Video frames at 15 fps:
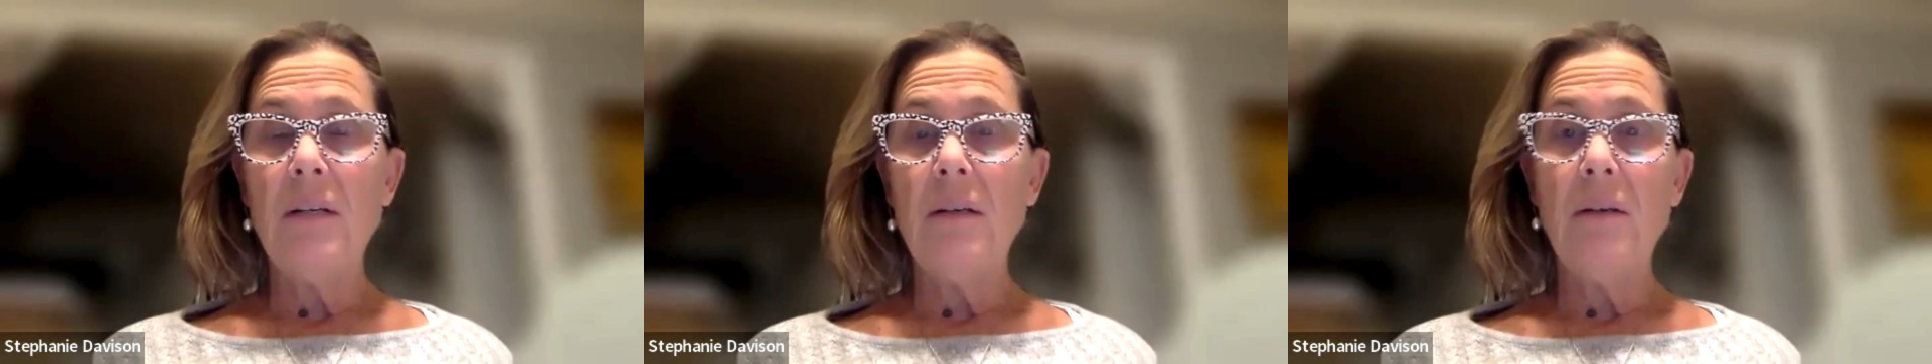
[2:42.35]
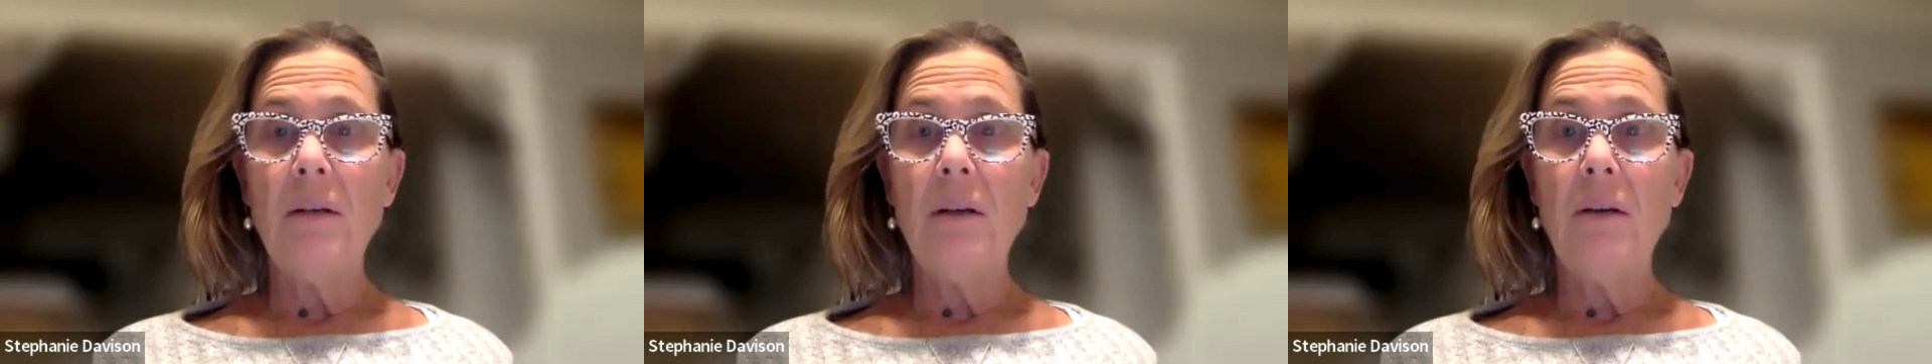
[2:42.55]

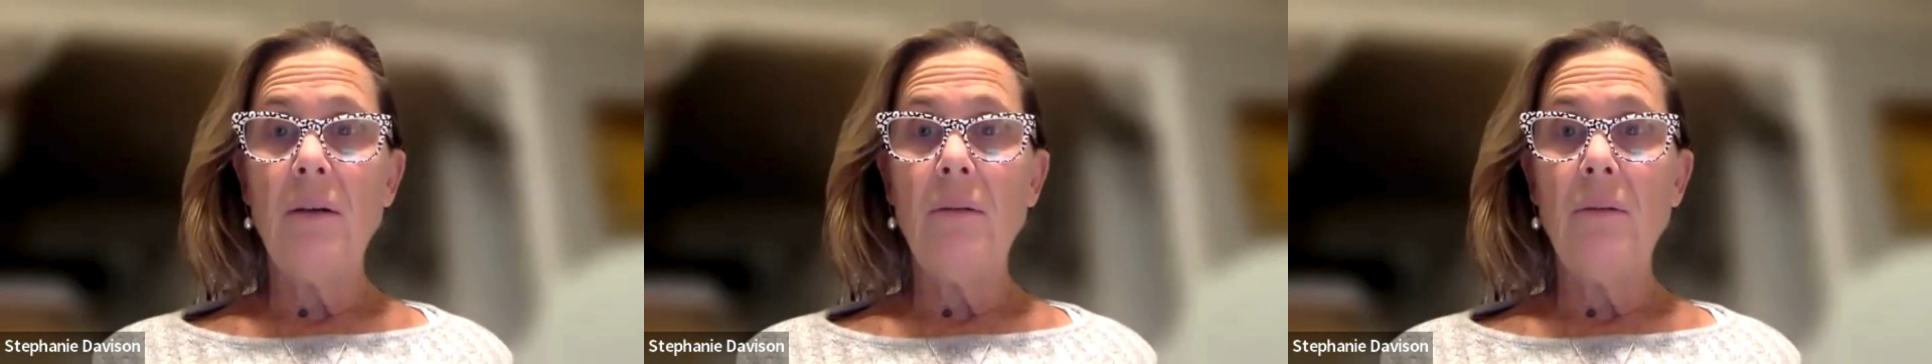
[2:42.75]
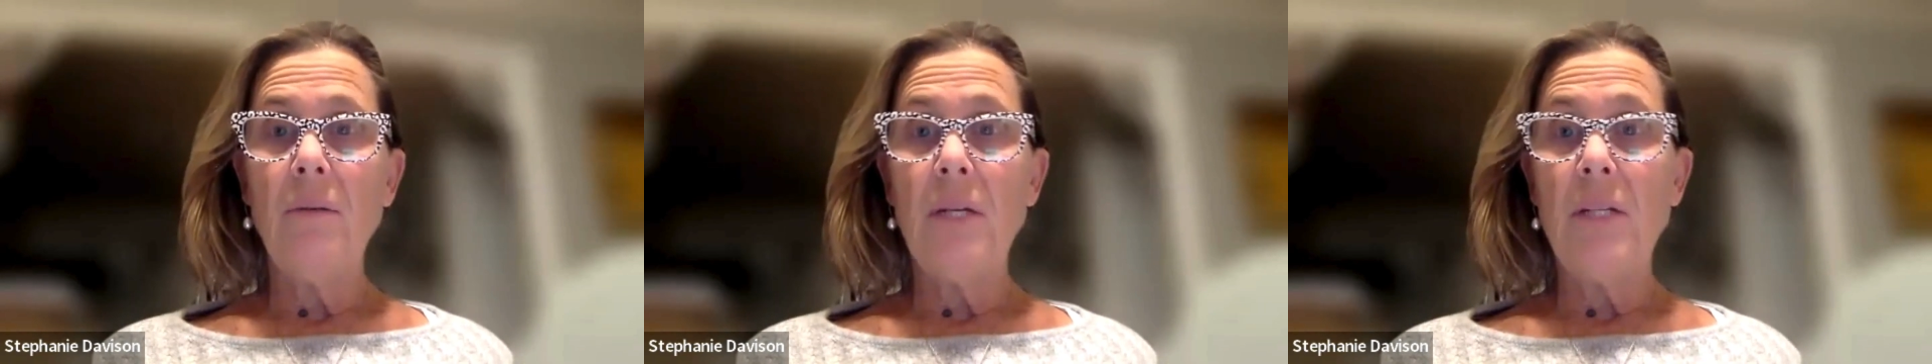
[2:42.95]

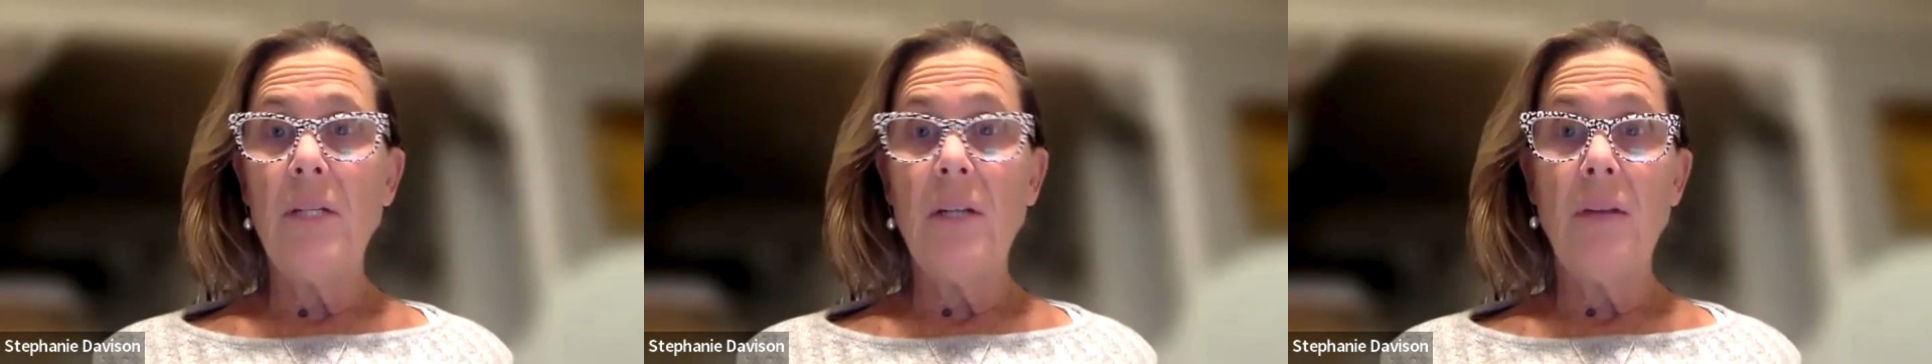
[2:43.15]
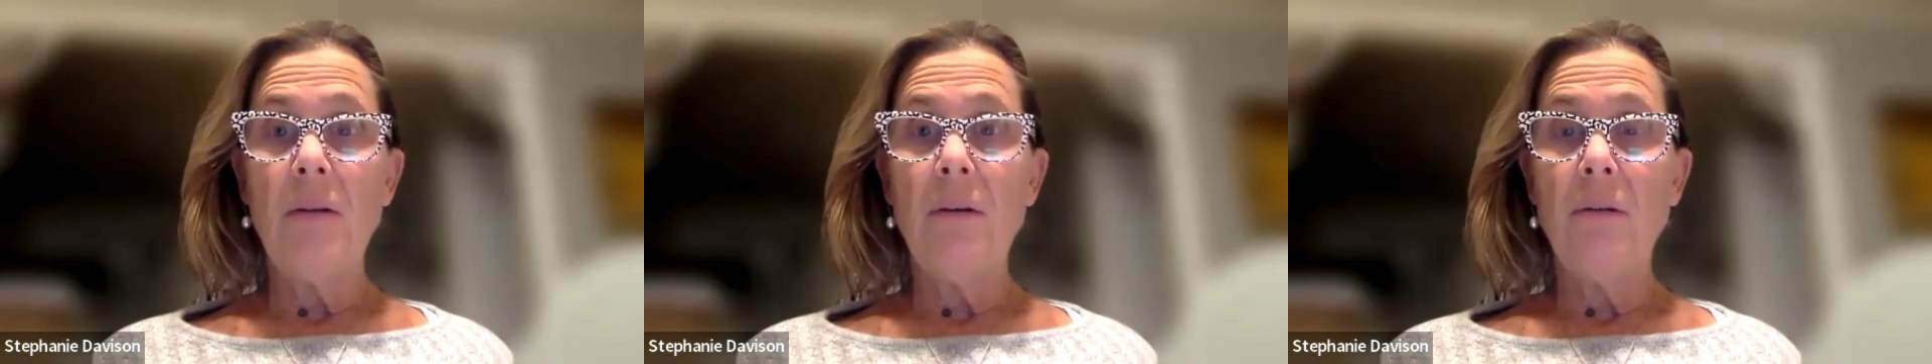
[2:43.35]
know each
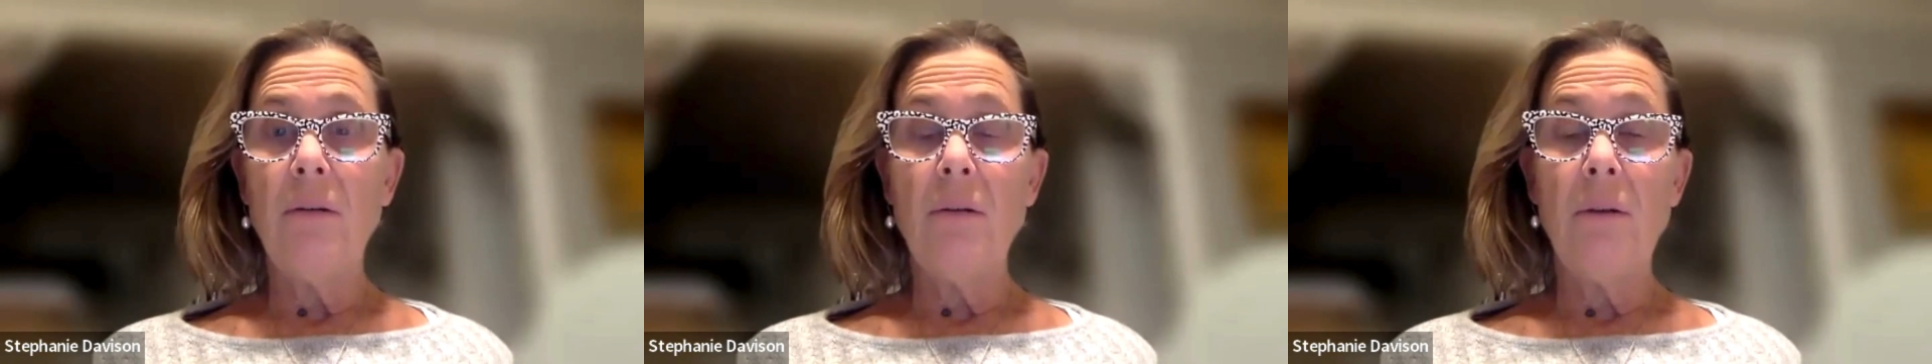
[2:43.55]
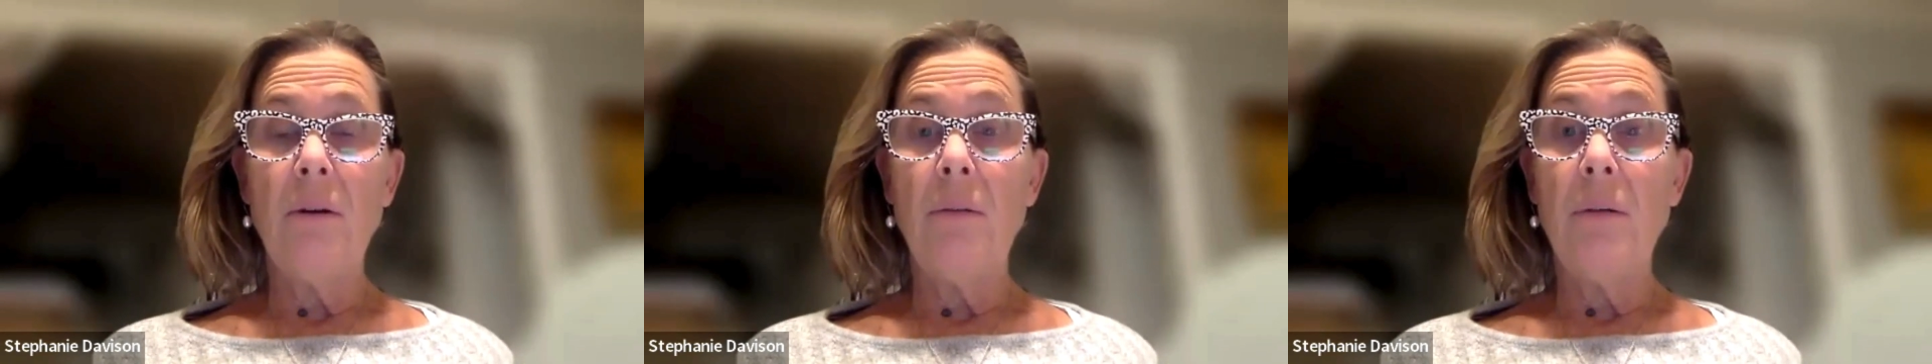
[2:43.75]
other or
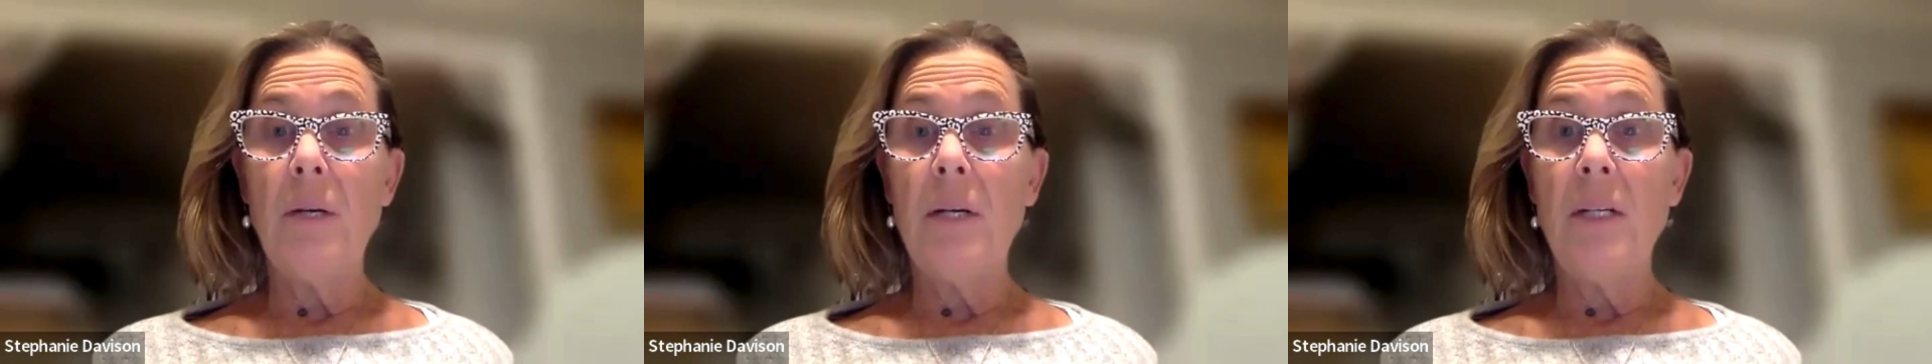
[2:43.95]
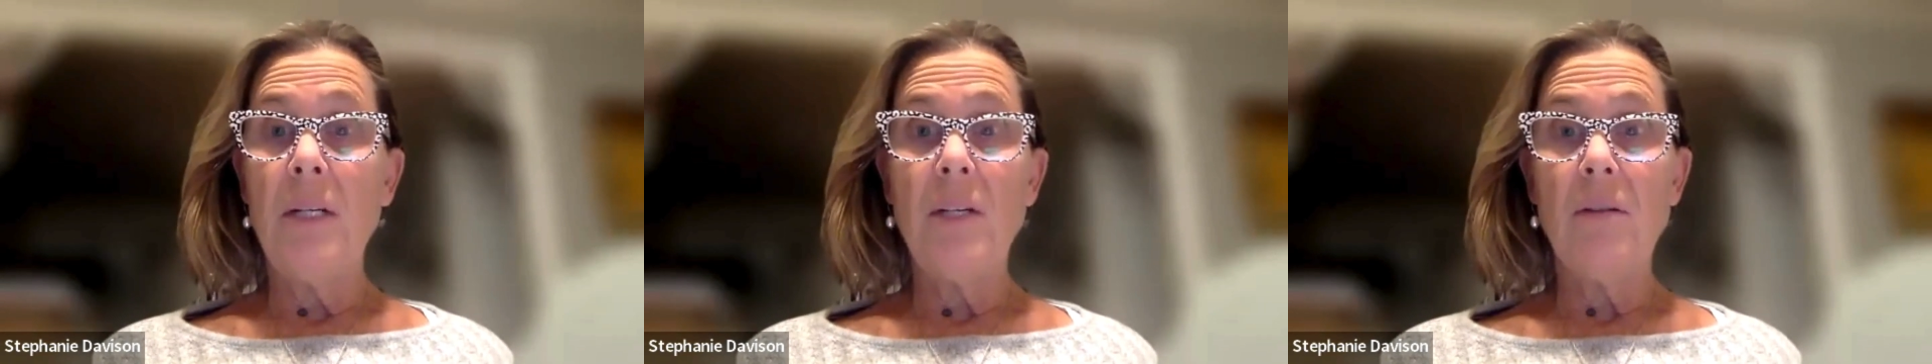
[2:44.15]
know what
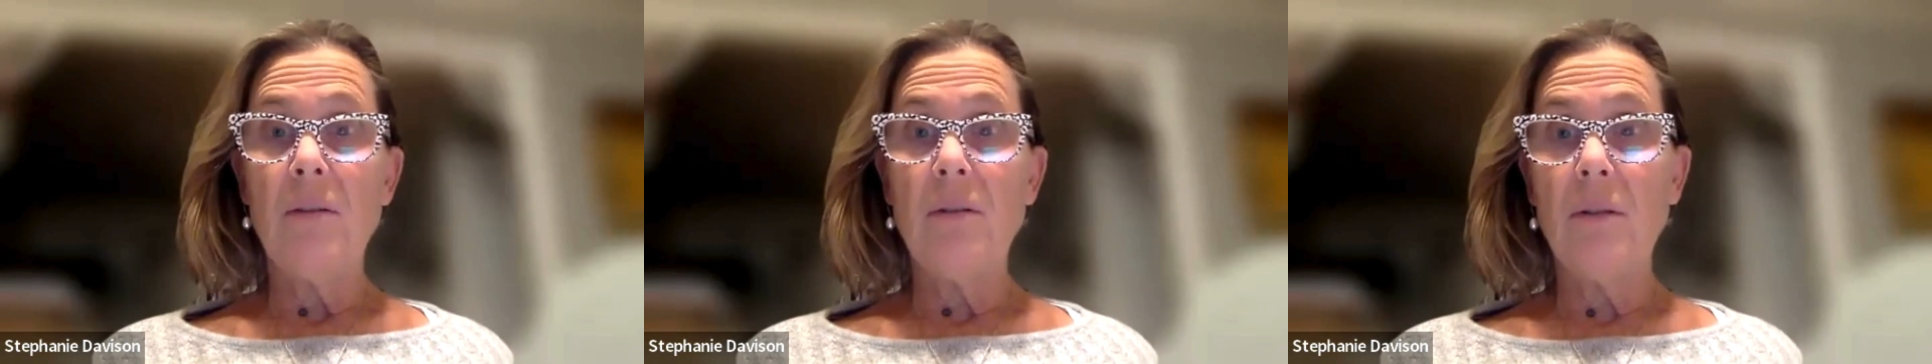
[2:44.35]
each other